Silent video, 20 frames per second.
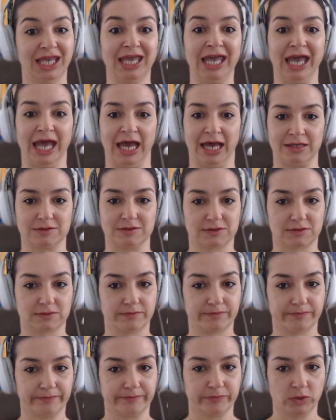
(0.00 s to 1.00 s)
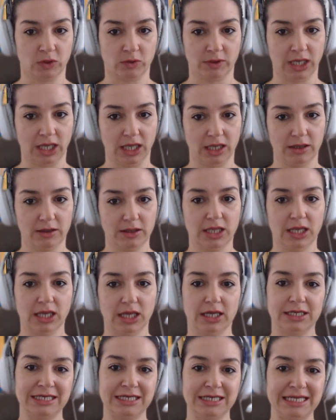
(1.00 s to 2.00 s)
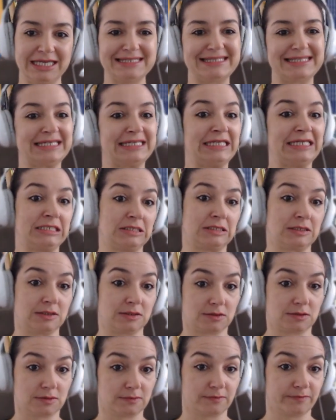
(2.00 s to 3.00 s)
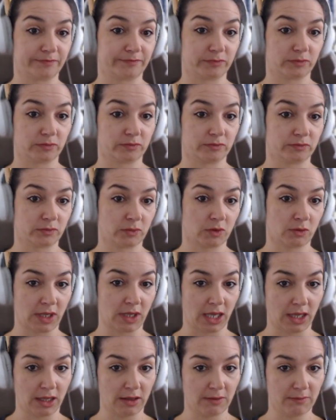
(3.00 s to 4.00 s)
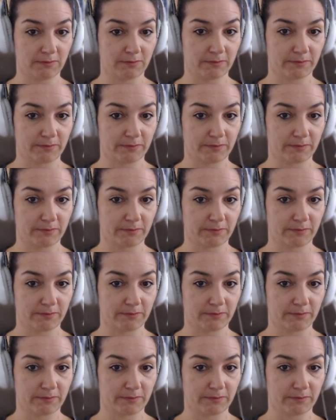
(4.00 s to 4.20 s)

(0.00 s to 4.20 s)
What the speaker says: ES. Okay? Nis, nisses. Okay?